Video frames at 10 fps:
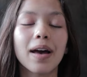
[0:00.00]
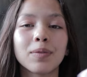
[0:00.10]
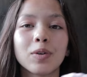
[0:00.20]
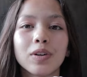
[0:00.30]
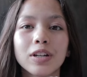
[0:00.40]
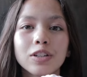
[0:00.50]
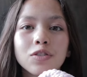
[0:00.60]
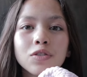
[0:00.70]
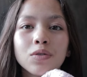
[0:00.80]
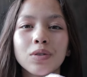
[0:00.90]
I'm going
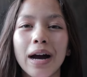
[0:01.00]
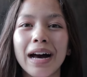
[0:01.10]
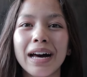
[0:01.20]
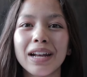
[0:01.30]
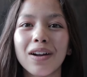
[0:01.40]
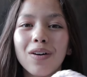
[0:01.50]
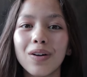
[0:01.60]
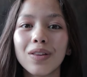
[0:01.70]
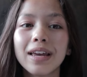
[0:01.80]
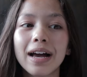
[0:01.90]
to add
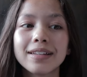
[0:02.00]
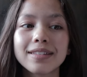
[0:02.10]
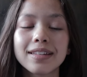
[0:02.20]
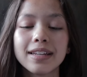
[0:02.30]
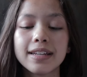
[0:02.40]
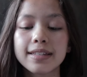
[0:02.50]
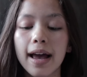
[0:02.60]
all the eyes to these.